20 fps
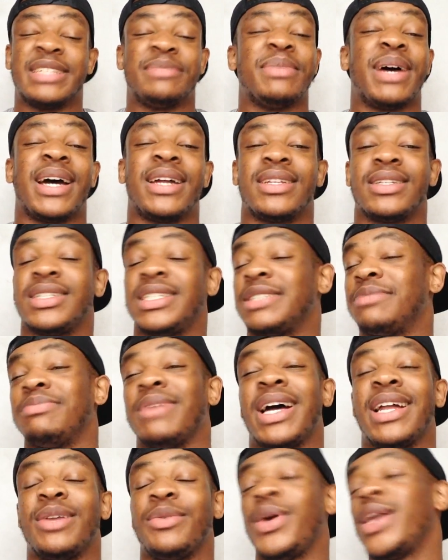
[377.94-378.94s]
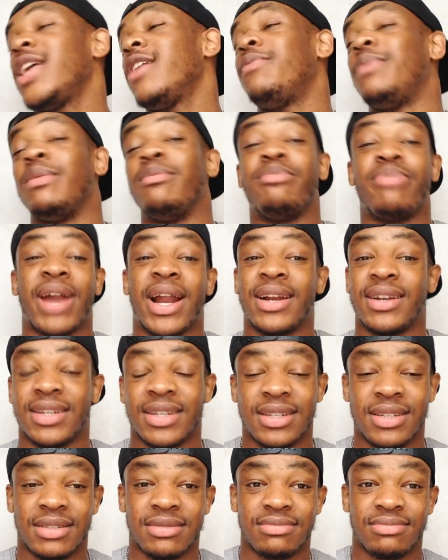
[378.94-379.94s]
it's mad. It's mad. When you've been
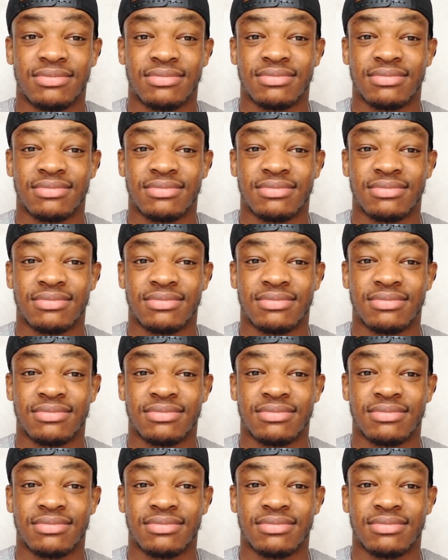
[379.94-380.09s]
branded